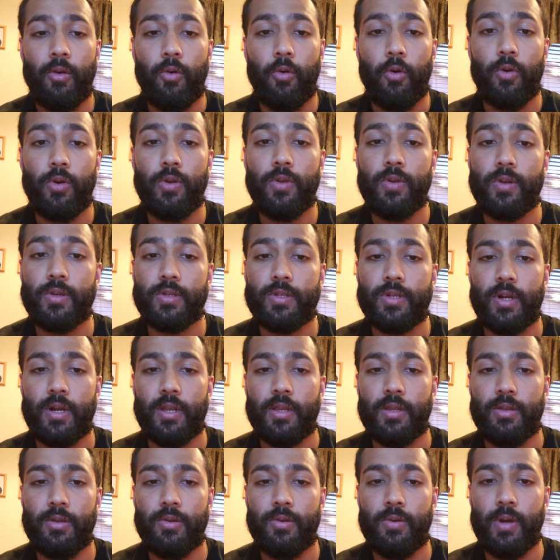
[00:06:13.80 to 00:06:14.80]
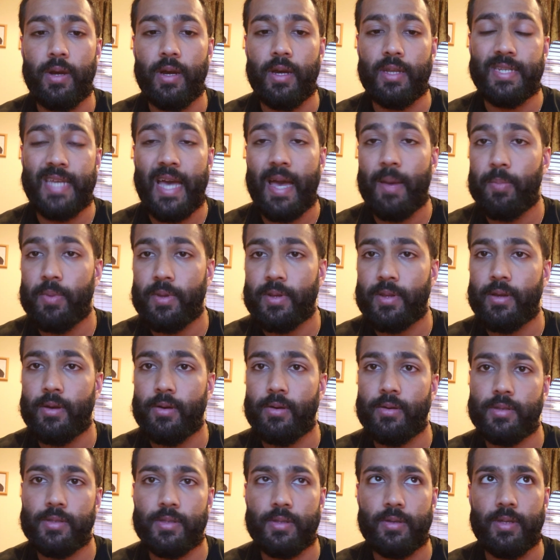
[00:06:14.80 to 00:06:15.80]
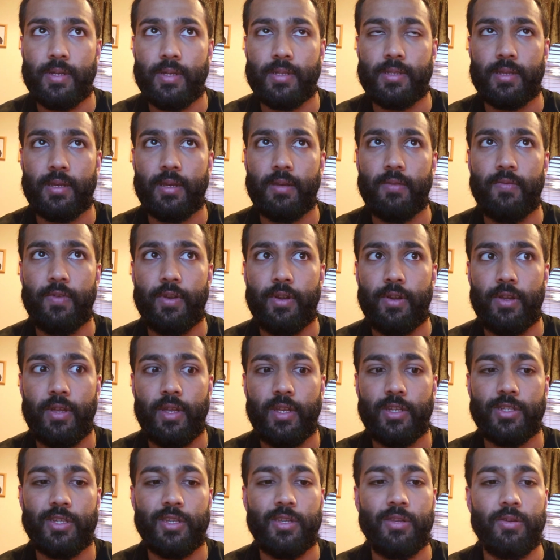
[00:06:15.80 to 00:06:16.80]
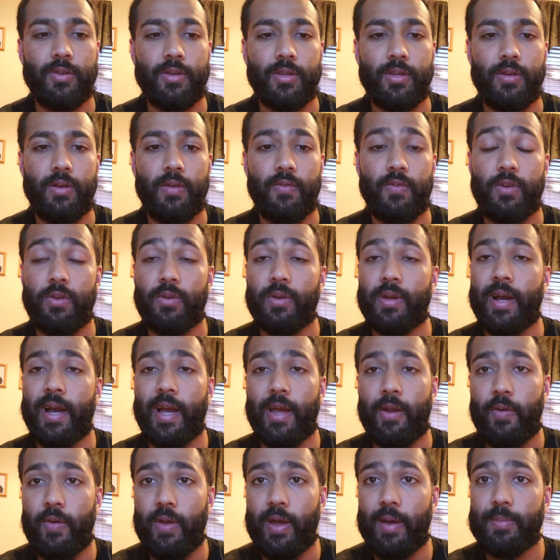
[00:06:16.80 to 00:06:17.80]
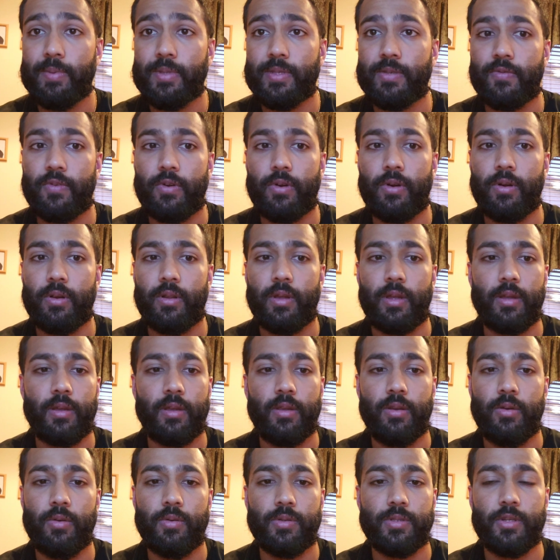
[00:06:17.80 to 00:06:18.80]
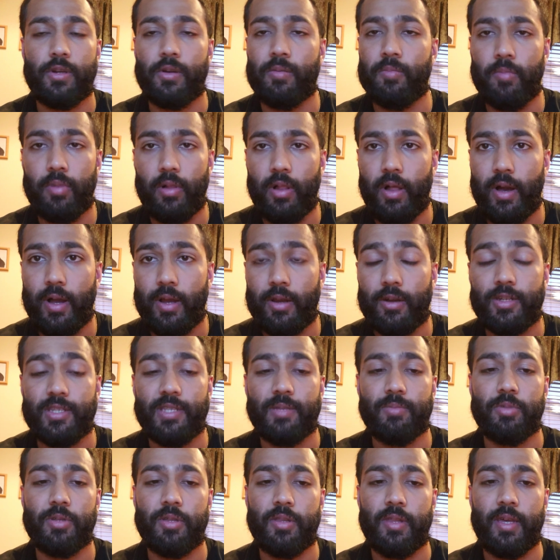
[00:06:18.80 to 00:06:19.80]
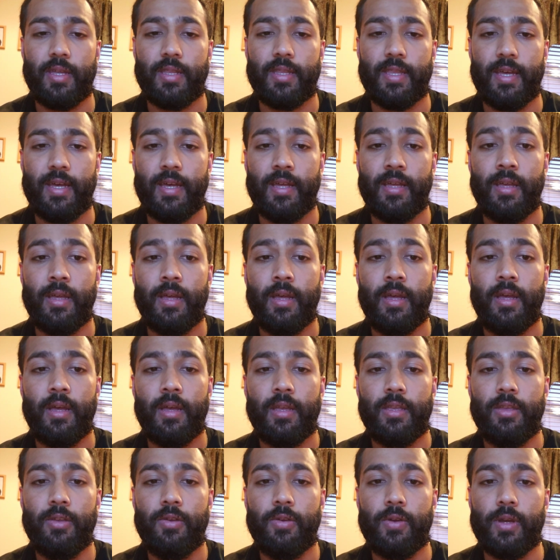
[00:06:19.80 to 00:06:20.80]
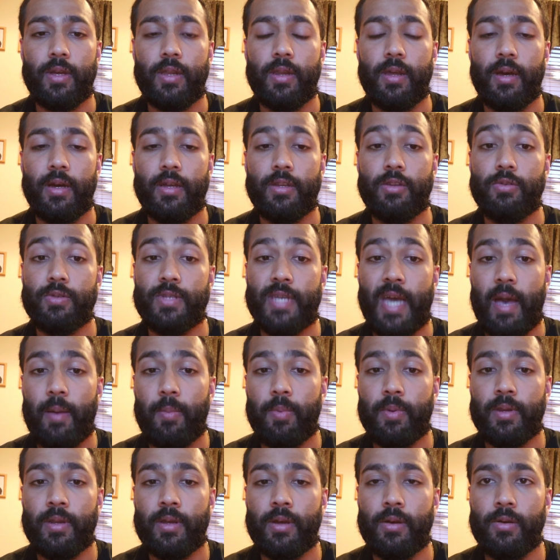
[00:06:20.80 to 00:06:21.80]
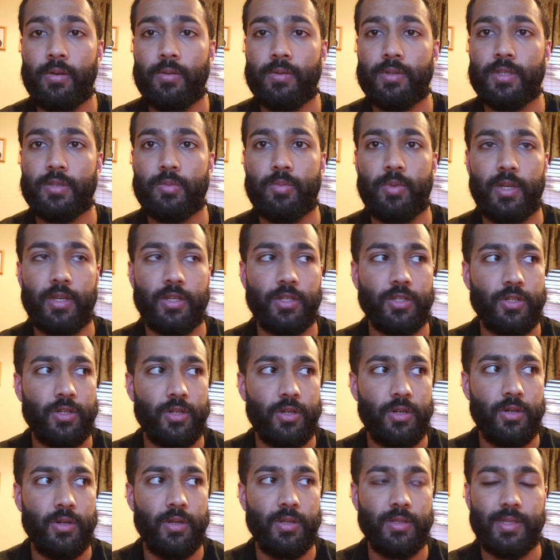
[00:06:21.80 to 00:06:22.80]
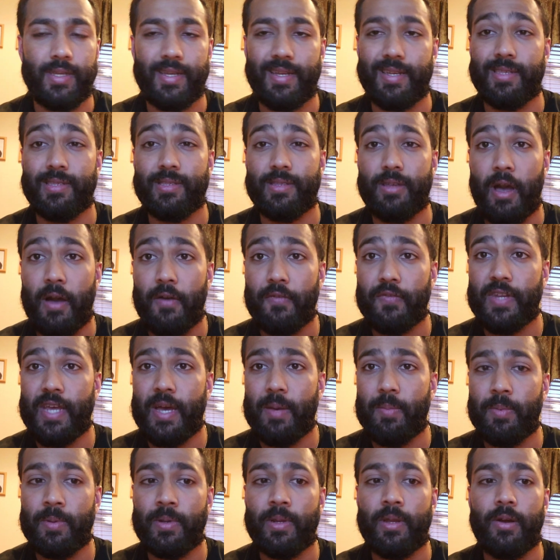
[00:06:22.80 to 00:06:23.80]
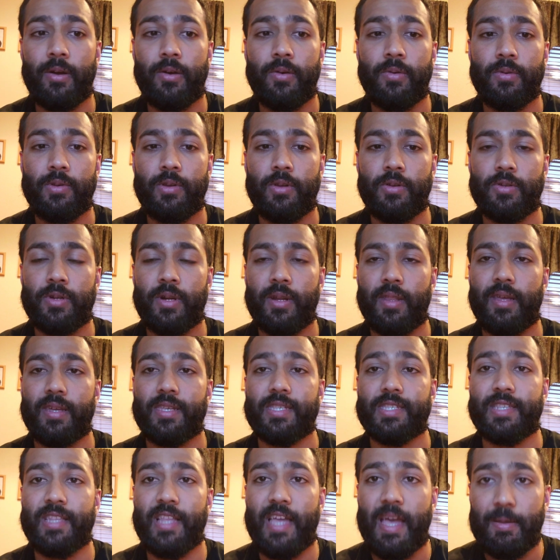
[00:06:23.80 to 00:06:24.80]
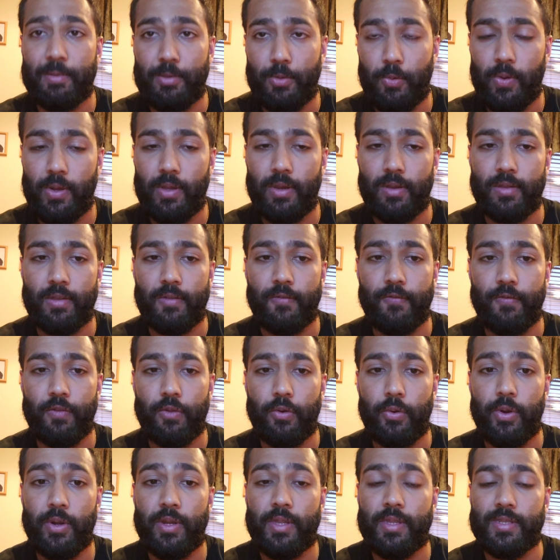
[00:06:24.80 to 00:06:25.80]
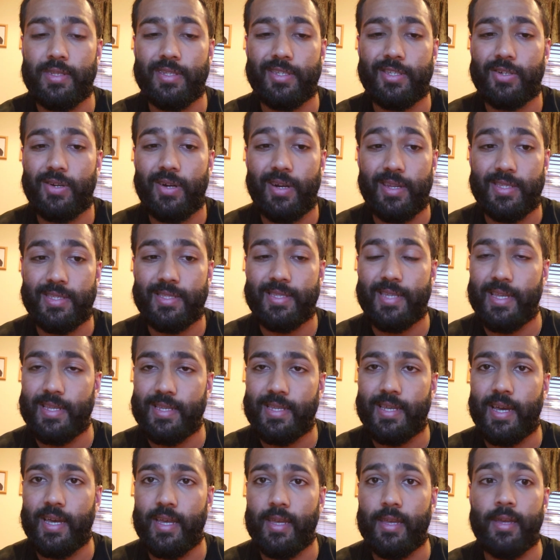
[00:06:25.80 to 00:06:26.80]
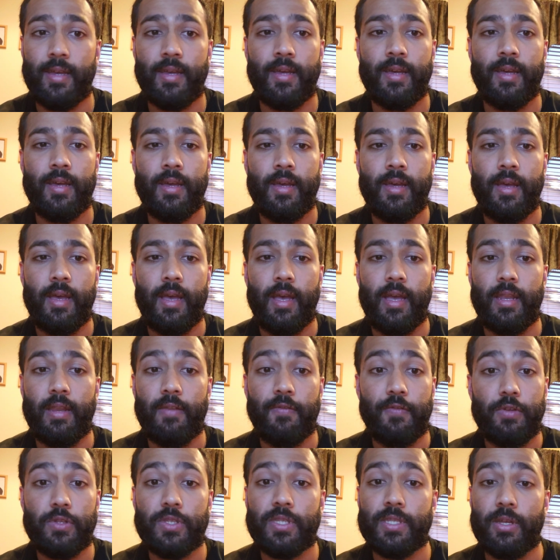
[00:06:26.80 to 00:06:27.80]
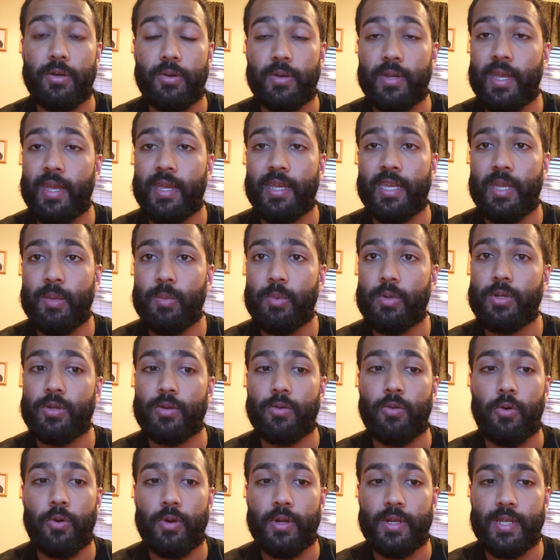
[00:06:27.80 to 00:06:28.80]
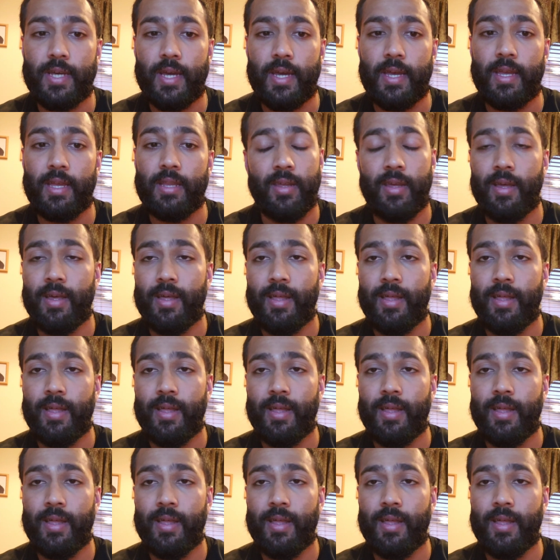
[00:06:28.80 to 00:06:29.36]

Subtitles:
Or you could try to do tap and go. So that's a good variation you could do. If you're doing high reps for like, you know, a certain block or something like that, you could do tap and go. Just make sure it's like a soft tap and go. Don't try to like slam the weight on the floor, and just try to stay tight. And if you still can't keep your core tight,